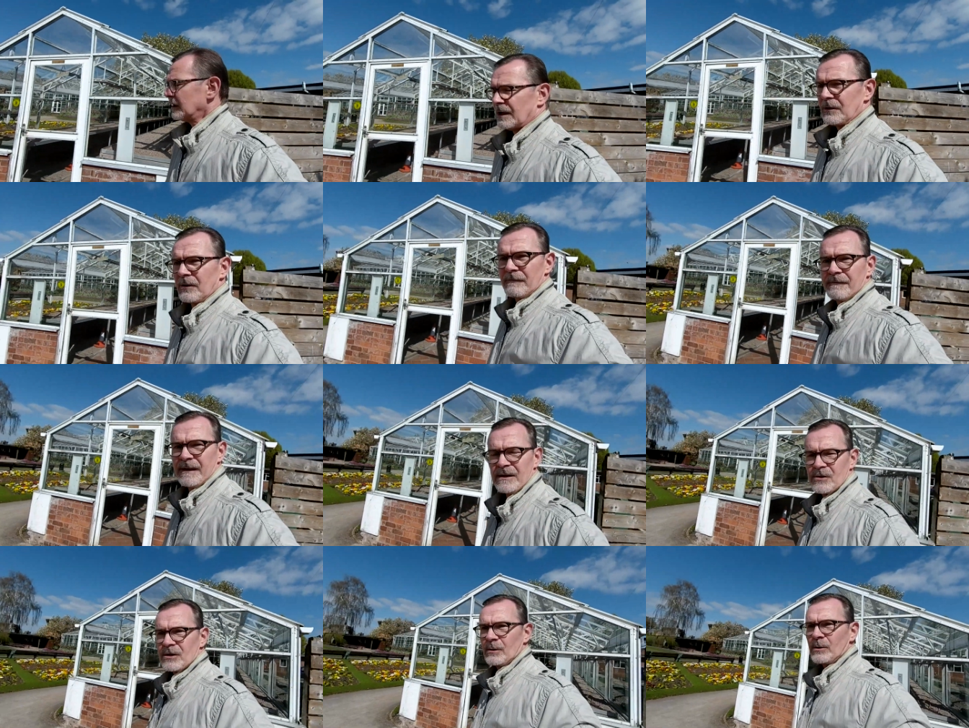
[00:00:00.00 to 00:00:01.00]
another
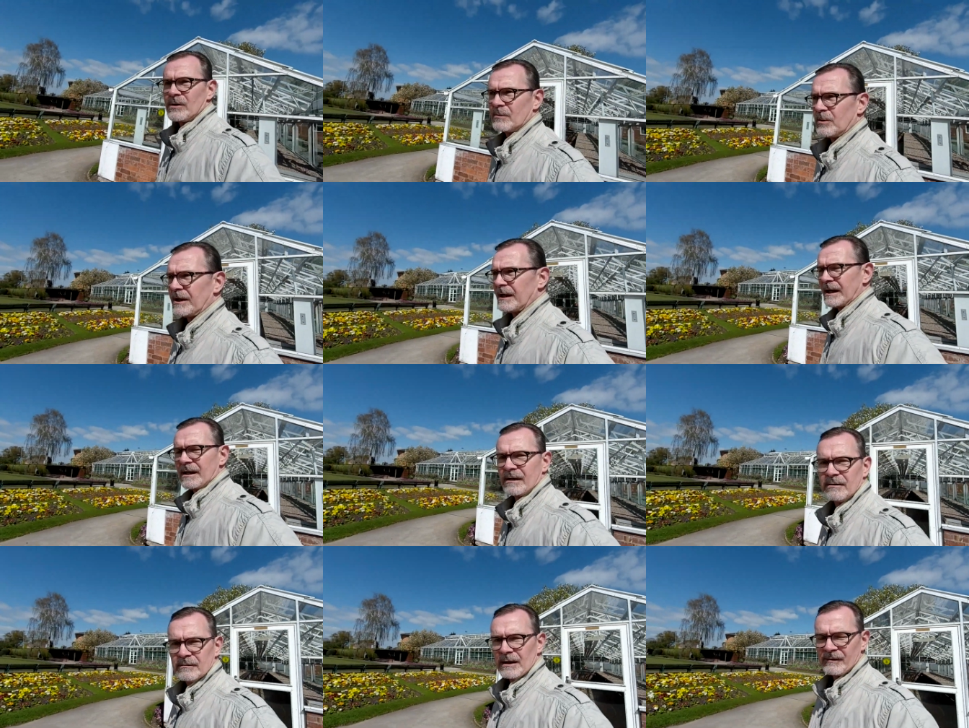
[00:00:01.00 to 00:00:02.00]
feature which has been here
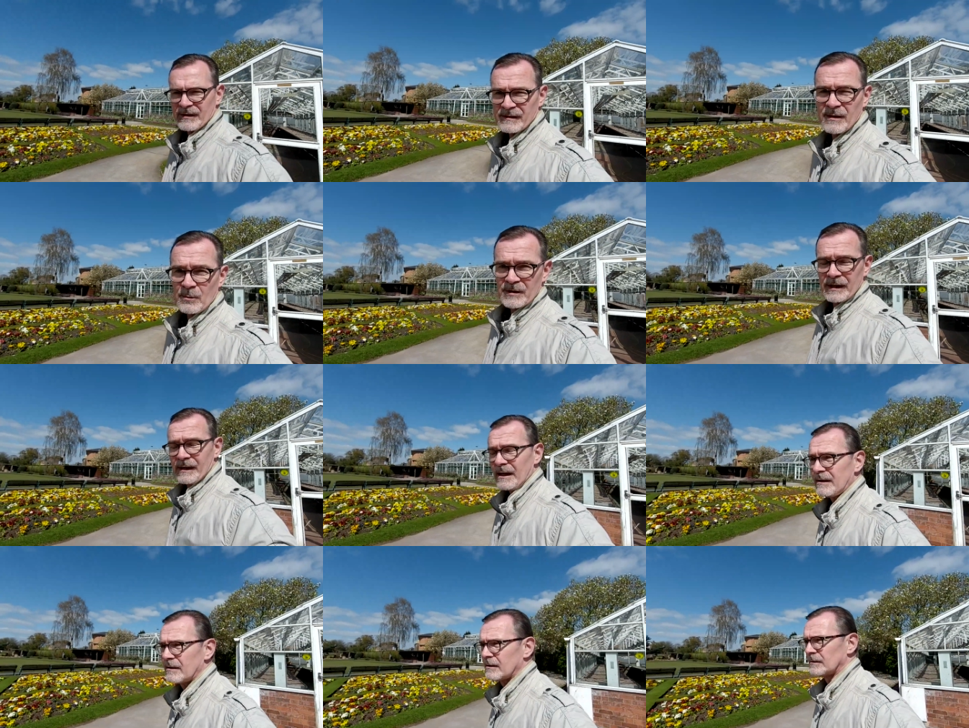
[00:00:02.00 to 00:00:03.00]
ever uh, since I was a
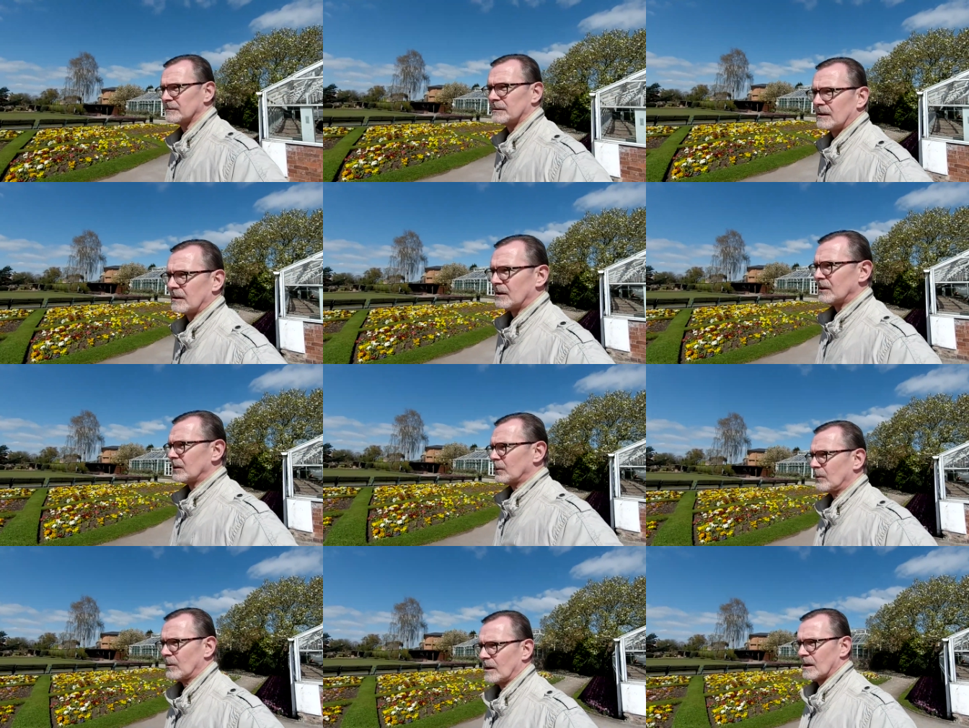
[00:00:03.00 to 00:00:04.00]
kid,
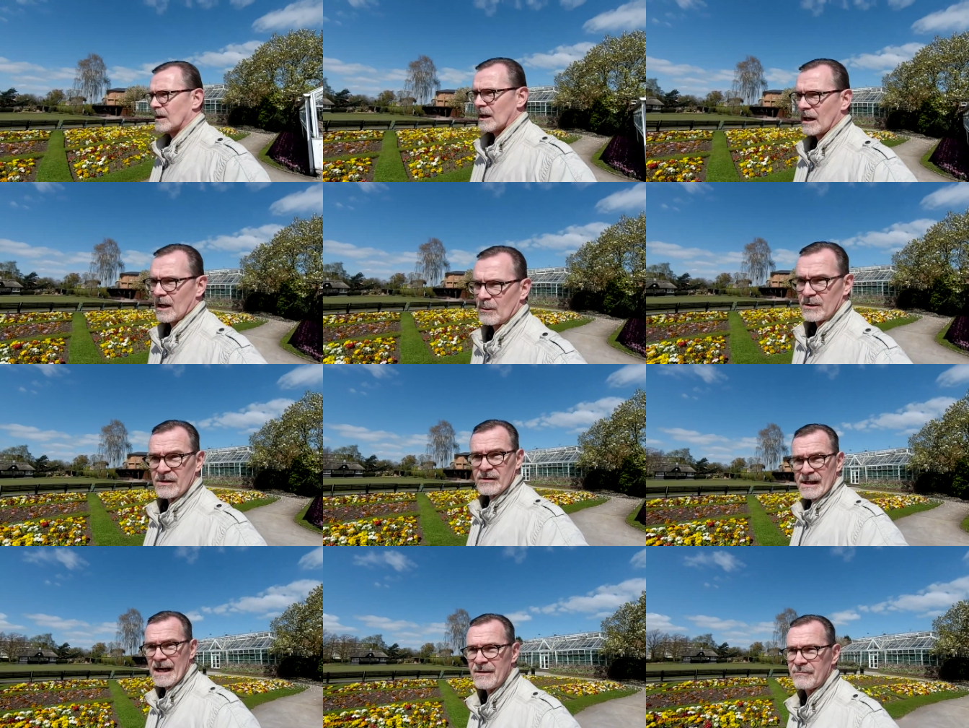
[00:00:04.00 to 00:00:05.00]
uh, which is
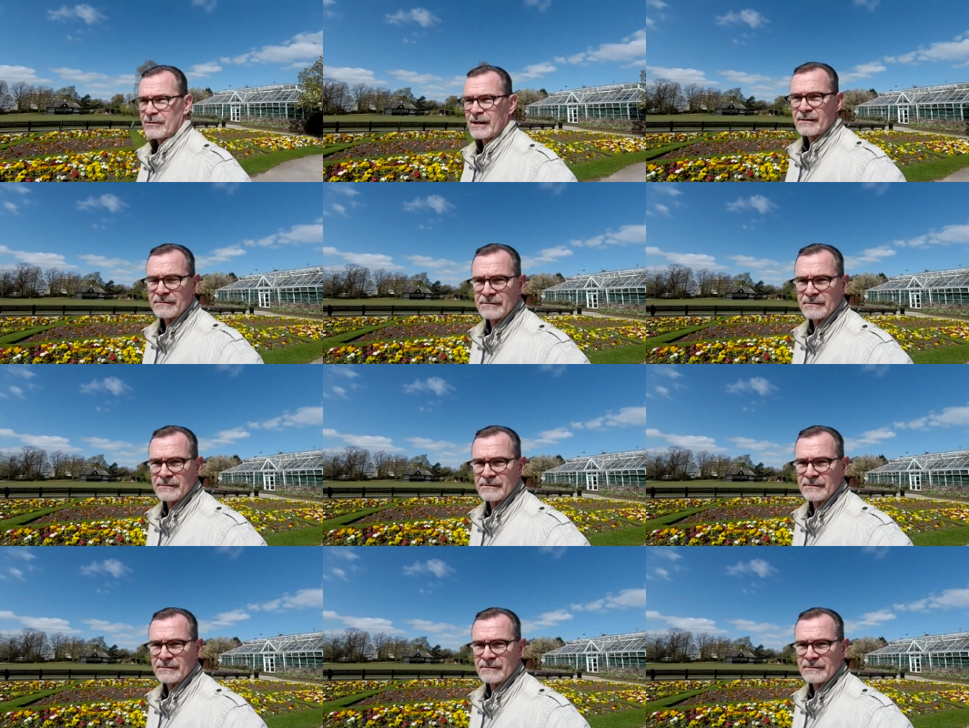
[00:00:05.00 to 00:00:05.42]
the aviary.